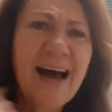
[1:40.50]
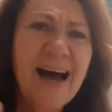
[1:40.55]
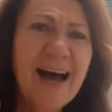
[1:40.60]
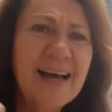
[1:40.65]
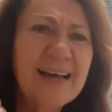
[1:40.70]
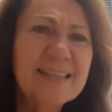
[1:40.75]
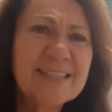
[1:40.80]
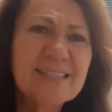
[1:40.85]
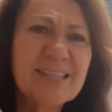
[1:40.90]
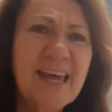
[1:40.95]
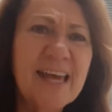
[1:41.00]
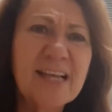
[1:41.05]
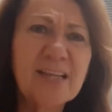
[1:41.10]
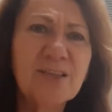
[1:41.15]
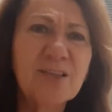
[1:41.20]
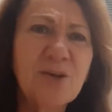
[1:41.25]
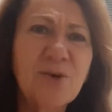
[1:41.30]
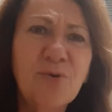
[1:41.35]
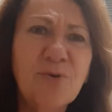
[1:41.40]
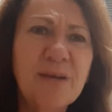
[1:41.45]
It's like
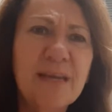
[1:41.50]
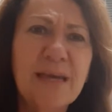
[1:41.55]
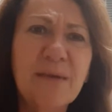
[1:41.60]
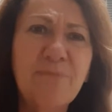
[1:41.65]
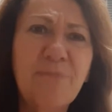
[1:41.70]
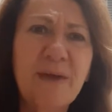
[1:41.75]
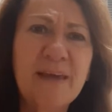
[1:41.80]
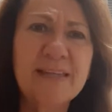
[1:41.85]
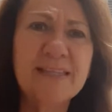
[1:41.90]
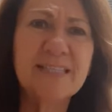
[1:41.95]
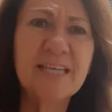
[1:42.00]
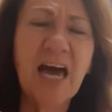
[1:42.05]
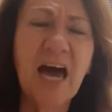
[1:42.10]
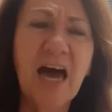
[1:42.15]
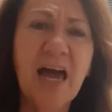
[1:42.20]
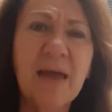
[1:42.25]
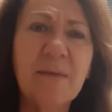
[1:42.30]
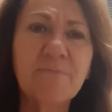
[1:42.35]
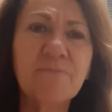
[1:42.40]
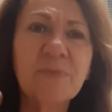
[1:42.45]
loony bin
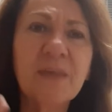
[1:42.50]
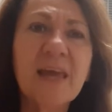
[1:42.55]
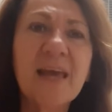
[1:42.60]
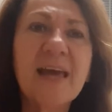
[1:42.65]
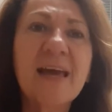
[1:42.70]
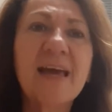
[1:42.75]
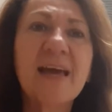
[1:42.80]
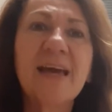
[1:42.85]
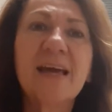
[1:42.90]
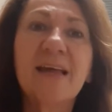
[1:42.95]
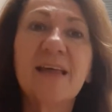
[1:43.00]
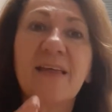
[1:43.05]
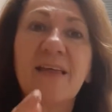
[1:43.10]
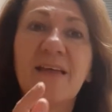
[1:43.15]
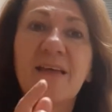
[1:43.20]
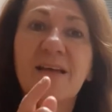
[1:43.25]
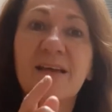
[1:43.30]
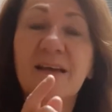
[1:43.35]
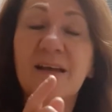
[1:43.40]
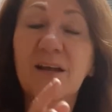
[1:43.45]
time.
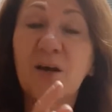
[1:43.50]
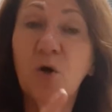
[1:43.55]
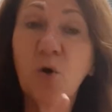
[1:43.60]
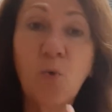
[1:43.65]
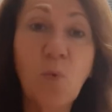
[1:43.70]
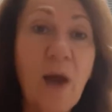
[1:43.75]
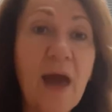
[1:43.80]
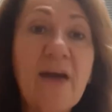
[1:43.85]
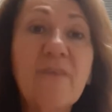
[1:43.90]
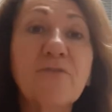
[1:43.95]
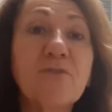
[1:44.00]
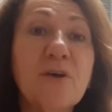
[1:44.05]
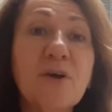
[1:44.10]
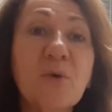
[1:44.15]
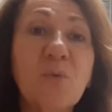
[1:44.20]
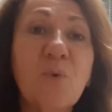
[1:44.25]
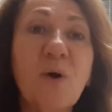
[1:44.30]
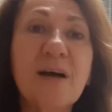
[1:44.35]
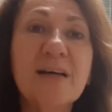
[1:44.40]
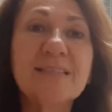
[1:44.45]
Whoever
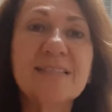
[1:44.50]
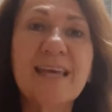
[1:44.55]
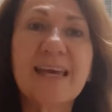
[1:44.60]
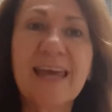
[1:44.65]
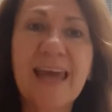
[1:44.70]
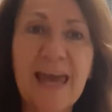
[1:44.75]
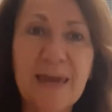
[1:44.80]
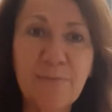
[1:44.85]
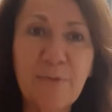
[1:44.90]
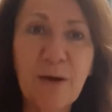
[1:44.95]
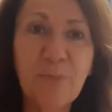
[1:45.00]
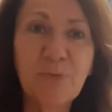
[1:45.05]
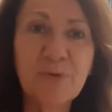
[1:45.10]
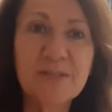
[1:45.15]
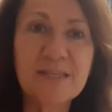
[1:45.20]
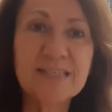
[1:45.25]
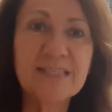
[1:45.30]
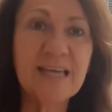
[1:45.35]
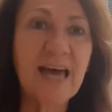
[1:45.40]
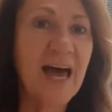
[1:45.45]
it was that came up with
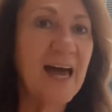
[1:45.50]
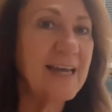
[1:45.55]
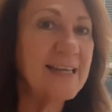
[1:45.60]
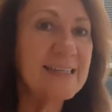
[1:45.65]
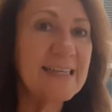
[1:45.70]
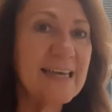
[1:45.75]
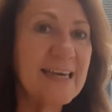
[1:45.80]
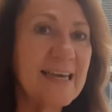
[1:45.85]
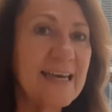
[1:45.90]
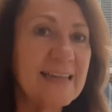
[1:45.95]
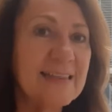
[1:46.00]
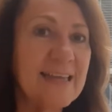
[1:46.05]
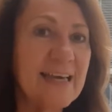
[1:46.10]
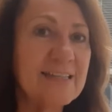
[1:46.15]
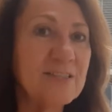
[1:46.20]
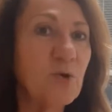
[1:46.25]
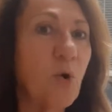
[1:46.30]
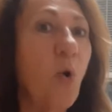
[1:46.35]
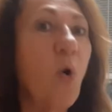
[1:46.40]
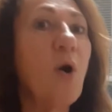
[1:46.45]
this idea
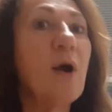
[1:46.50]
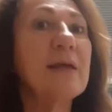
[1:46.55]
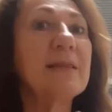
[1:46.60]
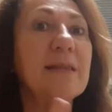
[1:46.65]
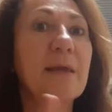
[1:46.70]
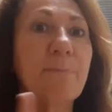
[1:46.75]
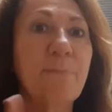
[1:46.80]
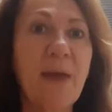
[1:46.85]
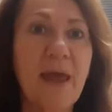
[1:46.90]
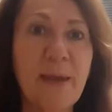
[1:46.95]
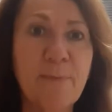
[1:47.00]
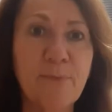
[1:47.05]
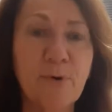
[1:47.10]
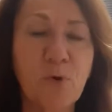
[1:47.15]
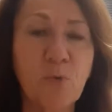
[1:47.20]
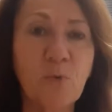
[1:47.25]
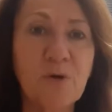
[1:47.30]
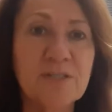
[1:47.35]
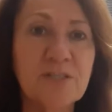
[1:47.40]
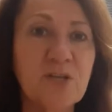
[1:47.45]
that toilet
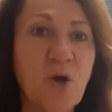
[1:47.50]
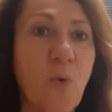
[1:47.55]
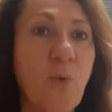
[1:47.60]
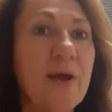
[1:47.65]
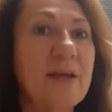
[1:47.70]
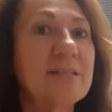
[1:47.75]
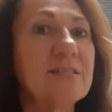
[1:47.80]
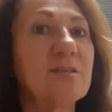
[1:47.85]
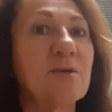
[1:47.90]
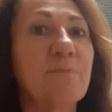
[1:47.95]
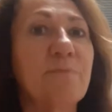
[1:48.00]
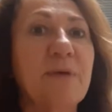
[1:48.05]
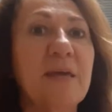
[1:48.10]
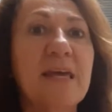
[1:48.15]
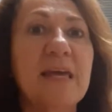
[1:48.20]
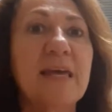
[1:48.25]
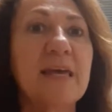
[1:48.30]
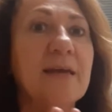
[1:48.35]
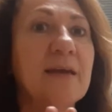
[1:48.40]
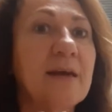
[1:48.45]
paper was going to
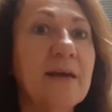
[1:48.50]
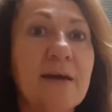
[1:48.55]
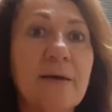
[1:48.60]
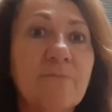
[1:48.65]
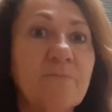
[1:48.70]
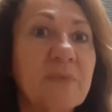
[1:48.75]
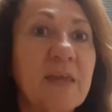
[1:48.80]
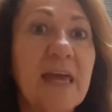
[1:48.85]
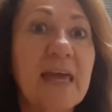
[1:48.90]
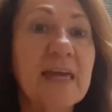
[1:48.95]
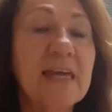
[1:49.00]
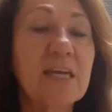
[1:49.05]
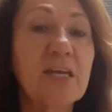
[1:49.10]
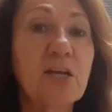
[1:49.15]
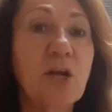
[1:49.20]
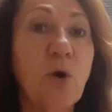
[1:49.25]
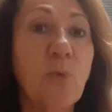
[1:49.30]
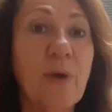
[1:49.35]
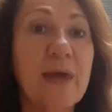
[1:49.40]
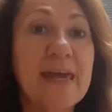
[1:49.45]
be,
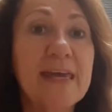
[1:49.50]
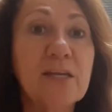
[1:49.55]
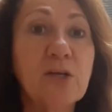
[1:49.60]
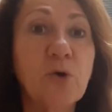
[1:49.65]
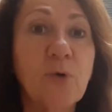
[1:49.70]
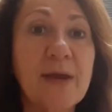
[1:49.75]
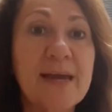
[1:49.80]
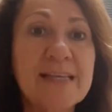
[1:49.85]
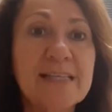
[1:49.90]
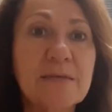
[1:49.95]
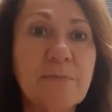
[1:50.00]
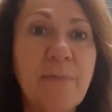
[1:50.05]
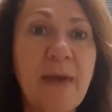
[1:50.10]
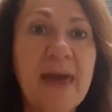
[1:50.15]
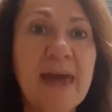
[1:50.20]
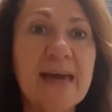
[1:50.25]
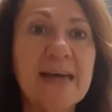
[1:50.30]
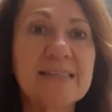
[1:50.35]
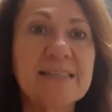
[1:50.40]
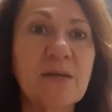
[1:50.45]
in great
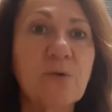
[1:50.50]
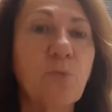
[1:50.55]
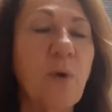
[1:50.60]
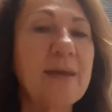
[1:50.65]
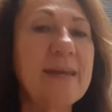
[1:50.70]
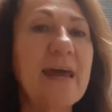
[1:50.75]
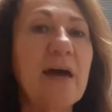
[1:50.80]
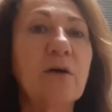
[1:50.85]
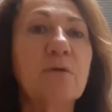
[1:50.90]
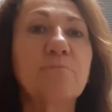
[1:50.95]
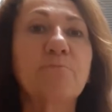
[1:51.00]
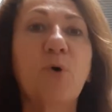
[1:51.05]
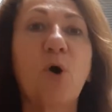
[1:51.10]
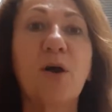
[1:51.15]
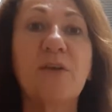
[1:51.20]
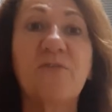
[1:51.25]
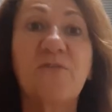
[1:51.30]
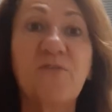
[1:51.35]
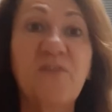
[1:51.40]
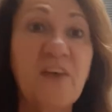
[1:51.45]
demand and went out and
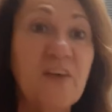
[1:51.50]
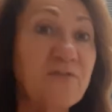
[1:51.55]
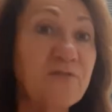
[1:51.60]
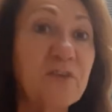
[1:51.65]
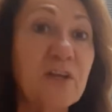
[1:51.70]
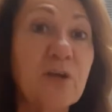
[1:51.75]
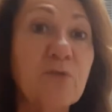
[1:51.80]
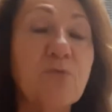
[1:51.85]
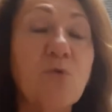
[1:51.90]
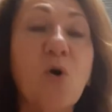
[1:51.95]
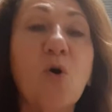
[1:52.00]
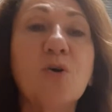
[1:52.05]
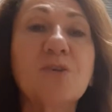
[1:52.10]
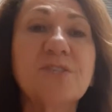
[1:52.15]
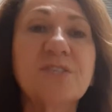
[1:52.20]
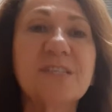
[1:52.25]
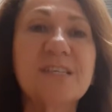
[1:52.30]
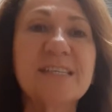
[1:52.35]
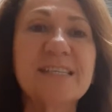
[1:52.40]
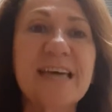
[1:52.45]
bought 50
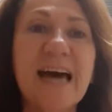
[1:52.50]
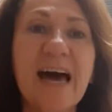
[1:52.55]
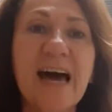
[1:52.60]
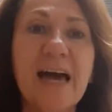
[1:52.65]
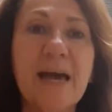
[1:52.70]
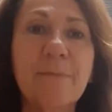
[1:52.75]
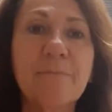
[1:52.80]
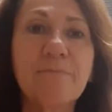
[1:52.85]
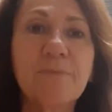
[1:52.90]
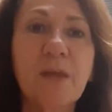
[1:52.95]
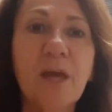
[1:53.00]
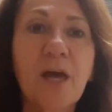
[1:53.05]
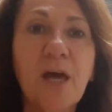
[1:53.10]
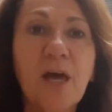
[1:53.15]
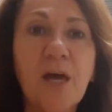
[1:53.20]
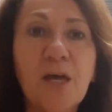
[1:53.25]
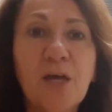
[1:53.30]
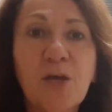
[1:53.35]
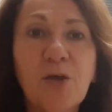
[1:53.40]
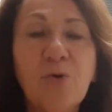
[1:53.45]
rolls at a time,
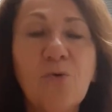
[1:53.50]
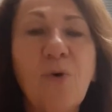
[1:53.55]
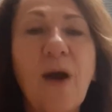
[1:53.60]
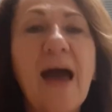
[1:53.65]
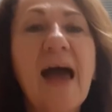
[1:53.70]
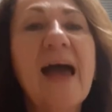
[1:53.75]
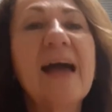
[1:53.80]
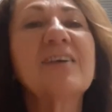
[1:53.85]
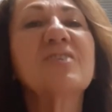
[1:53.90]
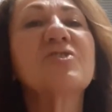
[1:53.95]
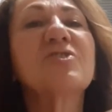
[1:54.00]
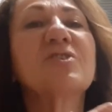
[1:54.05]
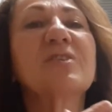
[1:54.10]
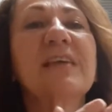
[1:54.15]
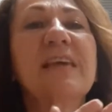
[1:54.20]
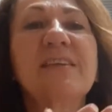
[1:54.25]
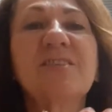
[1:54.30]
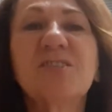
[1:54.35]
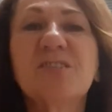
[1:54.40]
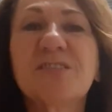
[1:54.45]
you
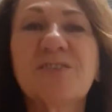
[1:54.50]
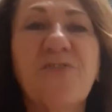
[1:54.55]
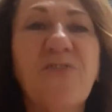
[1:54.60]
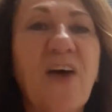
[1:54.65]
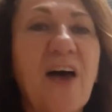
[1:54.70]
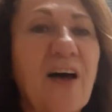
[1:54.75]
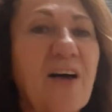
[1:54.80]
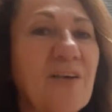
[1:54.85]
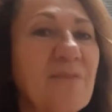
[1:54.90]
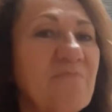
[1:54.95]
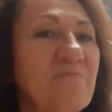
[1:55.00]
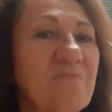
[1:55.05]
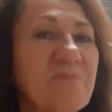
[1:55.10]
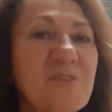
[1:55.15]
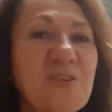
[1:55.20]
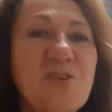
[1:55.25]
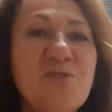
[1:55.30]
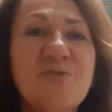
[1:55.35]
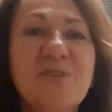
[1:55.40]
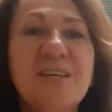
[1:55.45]
actually just fell.
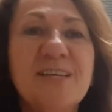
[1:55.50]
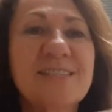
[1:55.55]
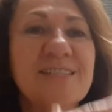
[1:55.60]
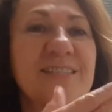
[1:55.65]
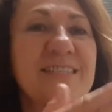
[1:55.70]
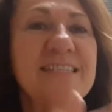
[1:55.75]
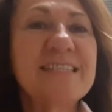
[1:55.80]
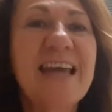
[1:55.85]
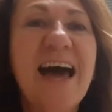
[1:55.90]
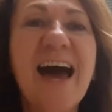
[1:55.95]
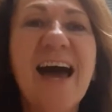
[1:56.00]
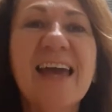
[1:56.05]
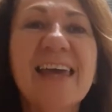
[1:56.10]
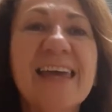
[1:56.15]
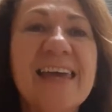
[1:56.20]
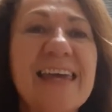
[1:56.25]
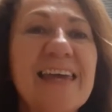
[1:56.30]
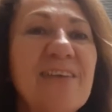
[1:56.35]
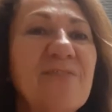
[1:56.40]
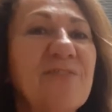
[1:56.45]
You just
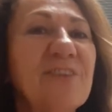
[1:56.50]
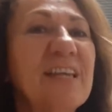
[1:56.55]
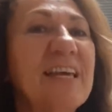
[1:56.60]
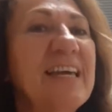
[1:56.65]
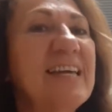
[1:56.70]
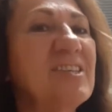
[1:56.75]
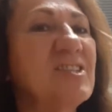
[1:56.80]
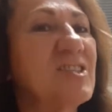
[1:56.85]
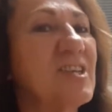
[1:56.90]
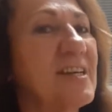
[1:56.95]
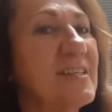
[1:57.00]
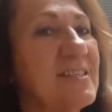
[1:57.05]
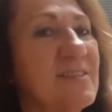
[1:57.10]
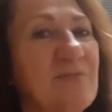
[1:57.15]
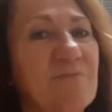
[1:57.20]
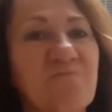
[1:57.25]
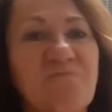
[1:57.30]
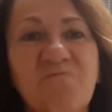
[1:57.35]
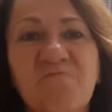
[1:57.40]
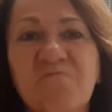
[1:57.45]
naively just
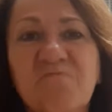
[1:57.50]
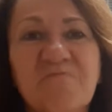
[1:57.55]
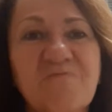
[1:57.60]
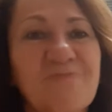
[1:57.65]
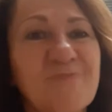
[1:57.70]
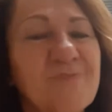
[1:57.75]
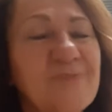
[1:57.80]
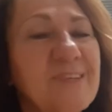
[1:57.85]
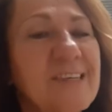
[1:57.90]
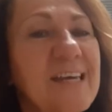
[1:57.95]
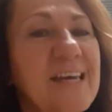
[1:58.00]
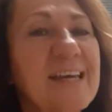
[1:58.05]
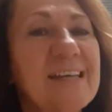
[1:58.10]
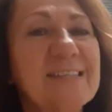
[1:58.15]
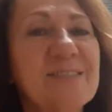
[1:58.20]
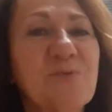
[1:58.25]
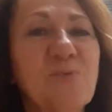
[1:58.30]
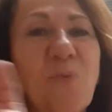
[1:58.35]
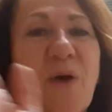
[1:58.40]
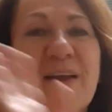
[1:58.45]

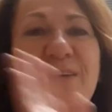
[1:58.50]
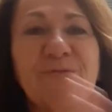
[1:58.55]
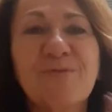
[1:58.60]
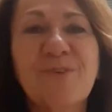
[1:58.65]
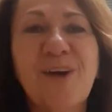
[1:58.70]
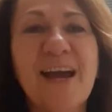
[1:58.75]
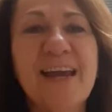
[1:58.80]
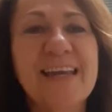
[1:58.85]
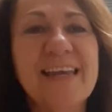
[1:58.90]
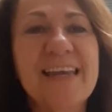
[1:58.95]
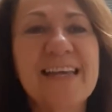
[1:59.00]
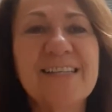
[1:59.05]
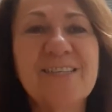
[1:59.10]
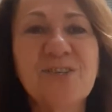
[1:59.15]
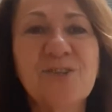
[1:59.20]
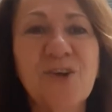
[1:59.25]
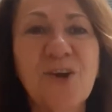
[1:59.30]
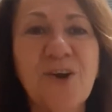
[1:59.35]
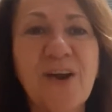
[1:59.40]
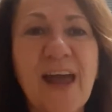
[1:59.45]
went right
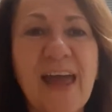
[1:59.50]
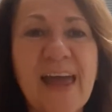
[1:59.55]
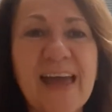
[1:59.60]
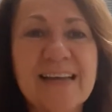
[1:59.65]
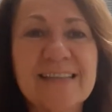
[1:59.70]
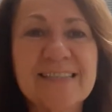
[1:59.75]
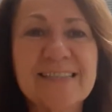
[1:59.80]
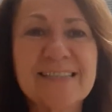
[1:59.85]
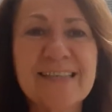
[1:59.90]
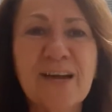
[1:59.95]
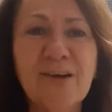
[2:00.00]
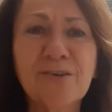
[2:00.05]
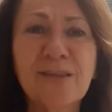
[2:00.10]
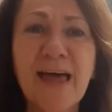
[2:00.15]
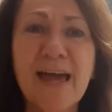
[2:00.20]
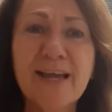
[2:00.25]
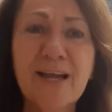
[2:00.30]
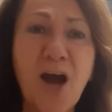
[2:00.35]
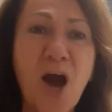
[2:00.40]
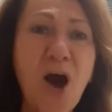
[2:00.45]
into their hands. They're
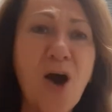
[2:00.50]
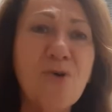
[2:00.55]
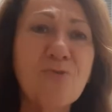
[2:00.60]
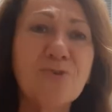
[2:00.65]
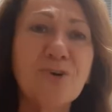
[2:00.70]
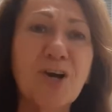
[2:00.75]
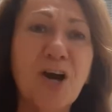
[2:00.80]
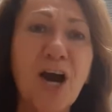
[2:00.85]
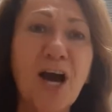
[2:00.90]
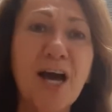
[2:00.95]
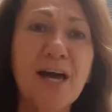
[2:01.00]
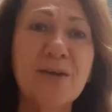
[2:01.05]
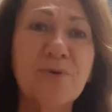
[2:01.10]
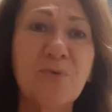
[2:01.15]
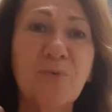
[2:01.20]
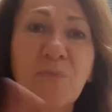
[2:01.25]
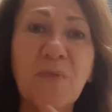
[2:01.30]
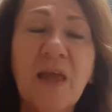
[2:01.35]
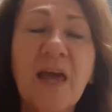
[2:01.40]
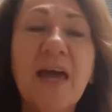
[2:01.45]
like, oh,
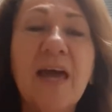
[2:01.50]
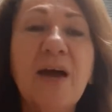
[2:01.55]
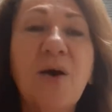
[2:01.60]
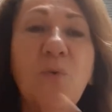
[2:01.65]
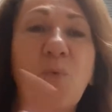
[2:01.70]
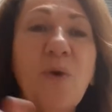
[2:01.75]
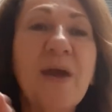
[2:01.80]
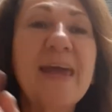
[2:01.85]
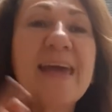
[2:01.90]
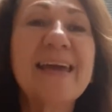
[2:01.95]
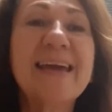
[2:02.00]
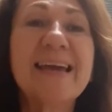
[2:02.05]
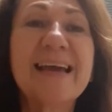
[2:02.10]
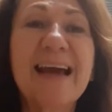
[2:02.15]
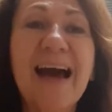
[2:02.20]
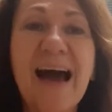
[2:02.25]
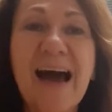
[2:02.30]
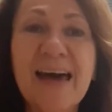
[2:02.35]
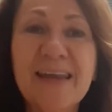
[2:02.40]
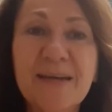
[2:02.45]
good. We got